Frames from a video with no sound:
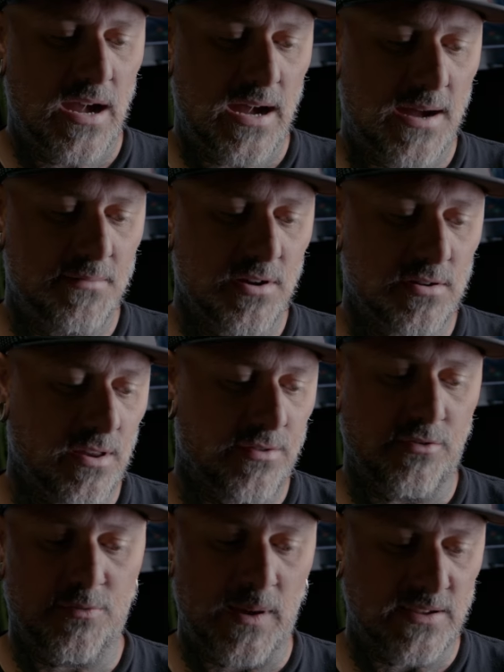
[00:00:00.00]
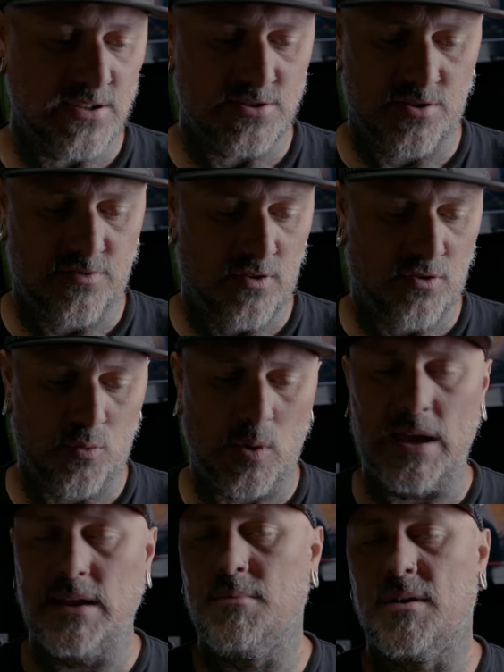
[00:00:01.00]
not going to throw specs at you as far as
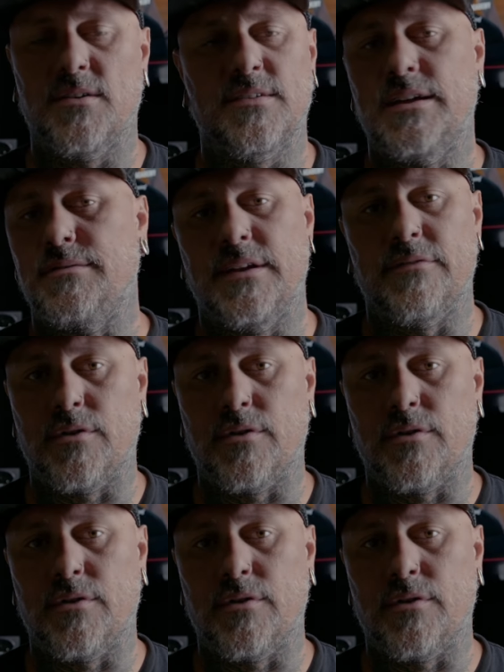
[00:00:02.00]
weight because I don't give a